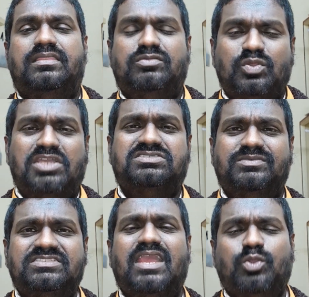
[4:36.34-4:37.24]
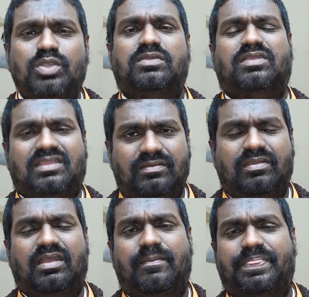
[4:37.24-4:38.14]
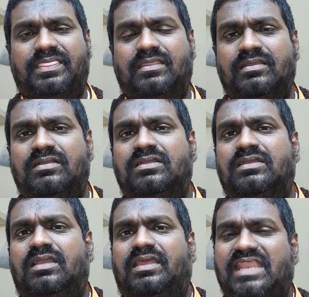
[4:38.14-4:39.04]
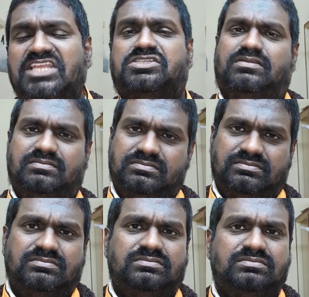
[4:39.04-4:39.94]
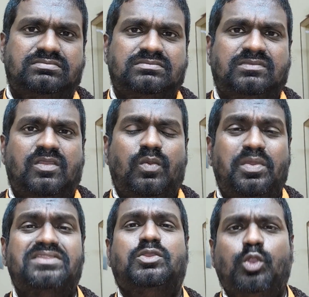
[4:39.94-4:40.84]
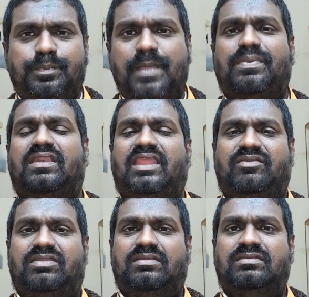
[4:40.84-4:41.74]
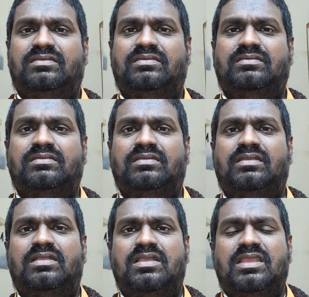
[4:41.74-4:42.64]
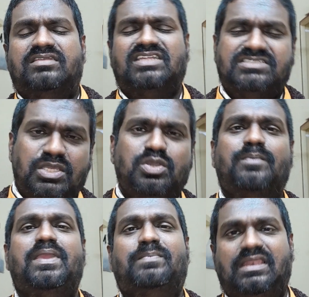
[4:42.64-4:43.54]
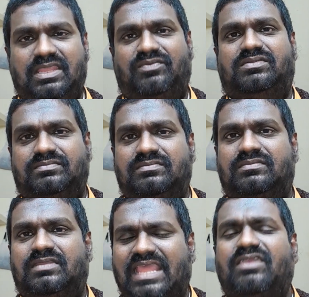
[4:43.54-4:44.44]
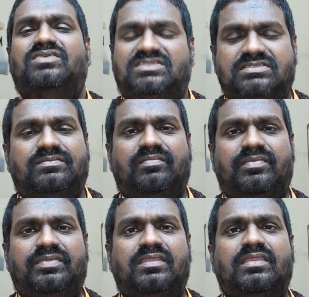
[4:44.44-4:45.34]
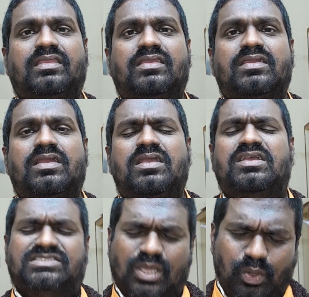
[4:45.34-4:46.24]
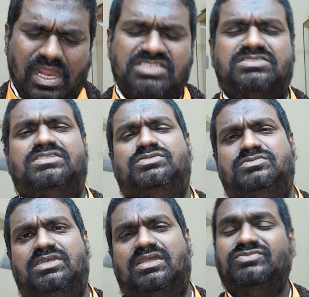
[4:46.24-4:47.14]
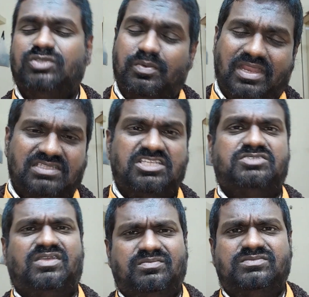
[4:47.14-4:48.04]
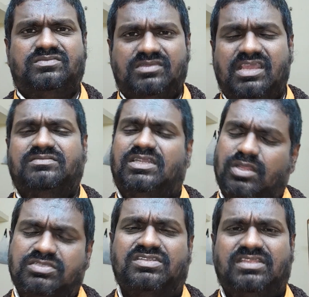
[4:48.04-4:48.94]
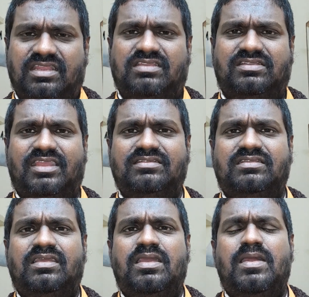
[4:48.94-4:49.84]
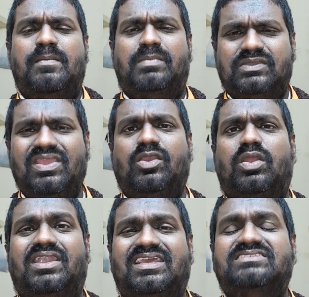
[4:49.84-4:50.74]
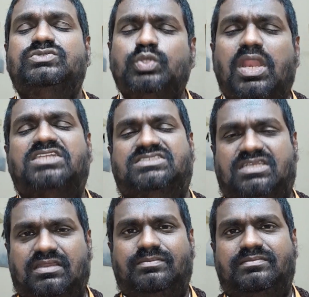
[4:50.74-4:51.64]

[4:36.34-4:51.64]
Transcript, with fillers: Surashtra means a good um, nation where the good people lived. Satya Yuga people lived likewise. Saurashtra Sundaram Somanatheshwaram. Yeah, that also there is there. But we call it as Surashtra.